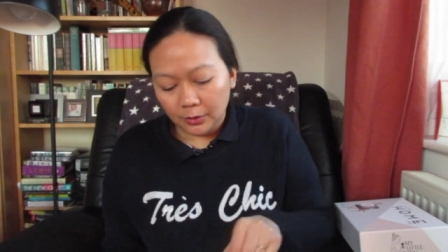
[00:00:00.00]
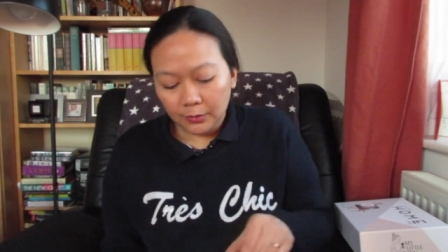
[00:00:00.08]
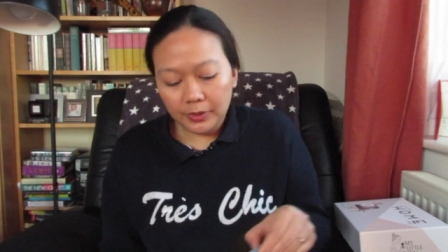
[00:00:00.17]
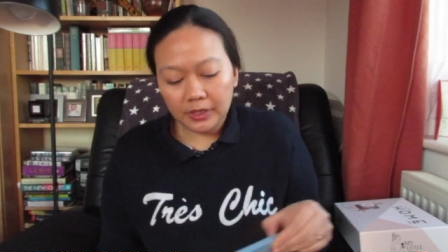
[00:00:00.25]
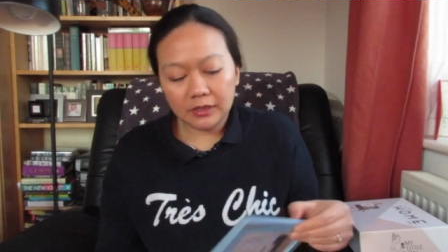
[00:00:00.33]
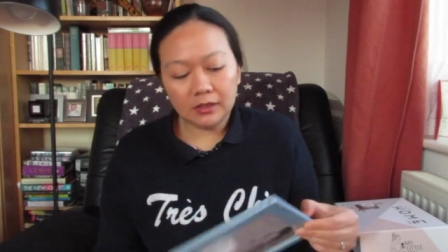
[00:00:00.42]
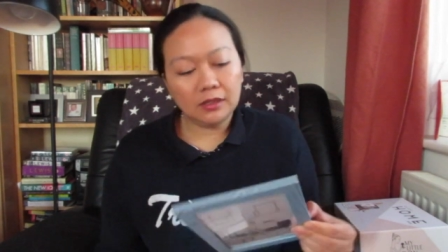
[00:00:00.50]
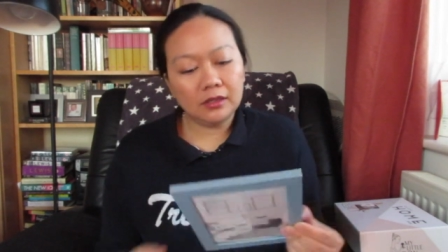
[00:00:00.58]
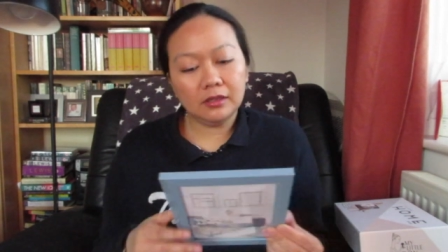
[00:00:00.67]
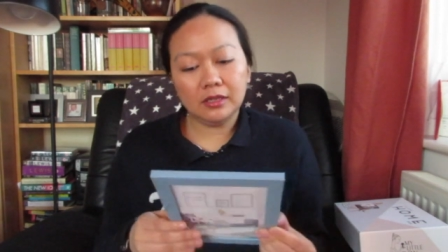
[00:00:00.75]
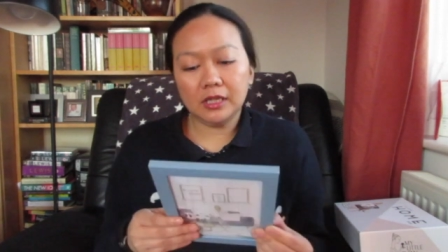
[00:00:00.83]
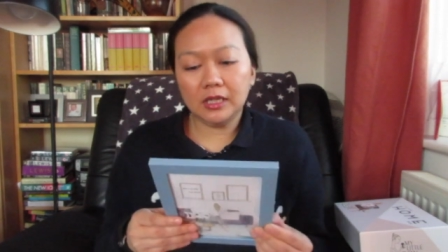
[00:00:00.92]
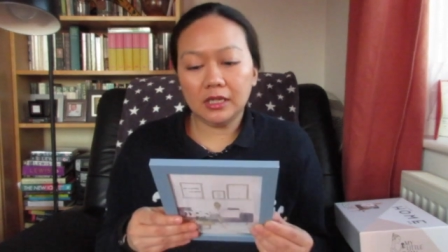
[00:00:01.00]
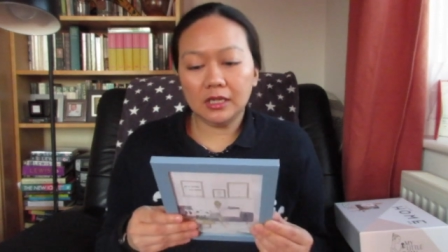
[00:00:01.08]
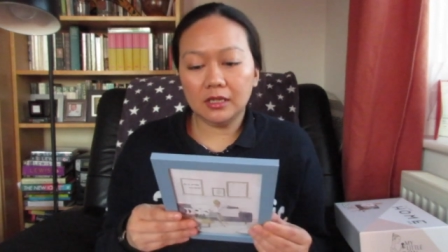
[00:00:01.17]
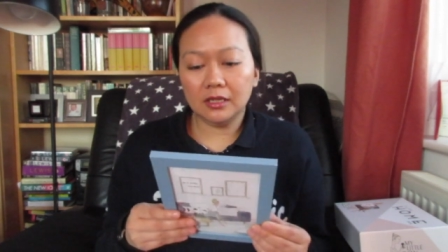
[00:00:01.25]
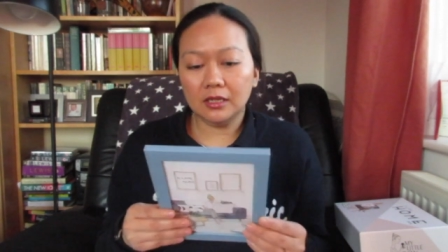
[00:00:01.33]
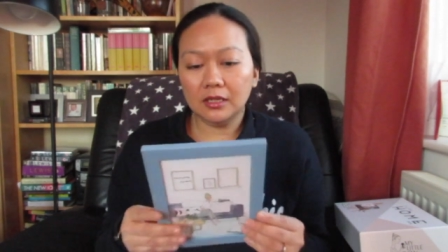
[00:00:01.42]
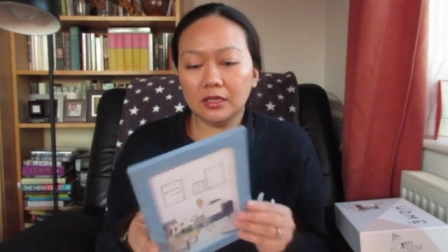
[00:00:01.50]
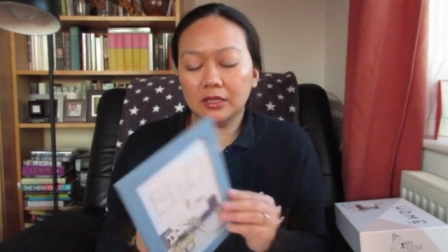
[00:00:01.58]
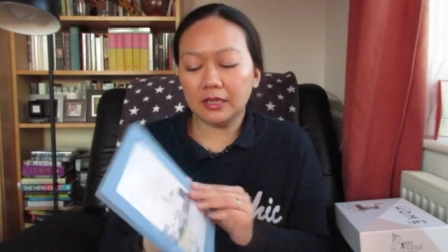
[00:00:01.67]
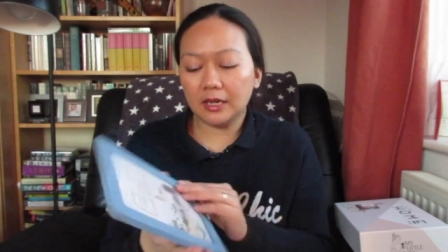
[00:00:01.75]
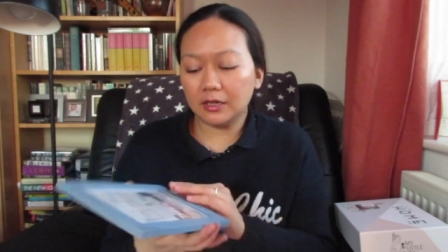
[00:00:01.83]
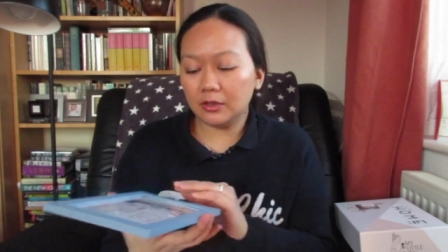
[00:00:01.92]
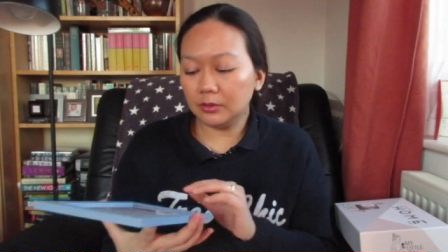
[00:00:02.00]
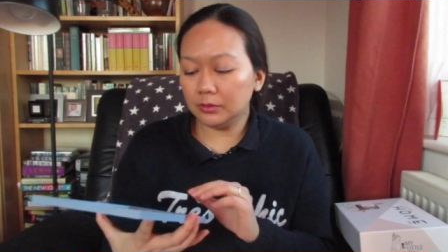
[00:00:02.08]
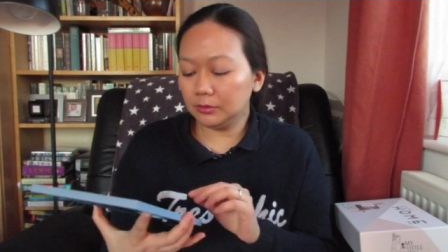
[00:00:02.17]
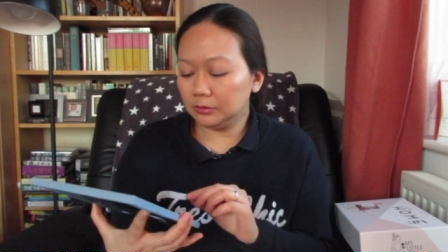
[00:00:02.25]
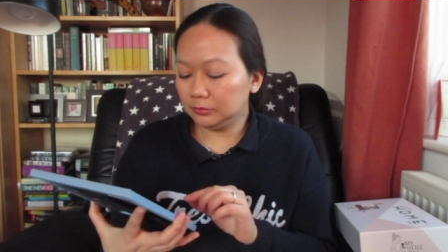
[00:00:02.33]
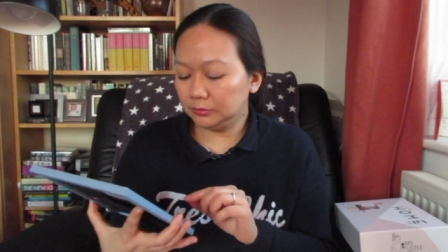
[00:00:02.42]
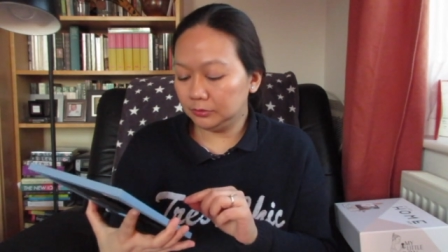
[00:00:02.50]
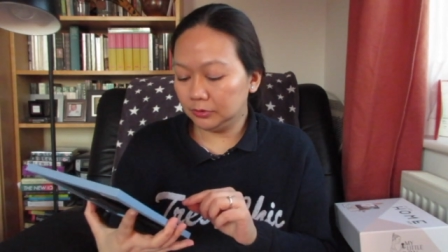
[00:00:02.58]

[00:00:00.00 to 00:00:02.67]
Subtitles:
with the Kanako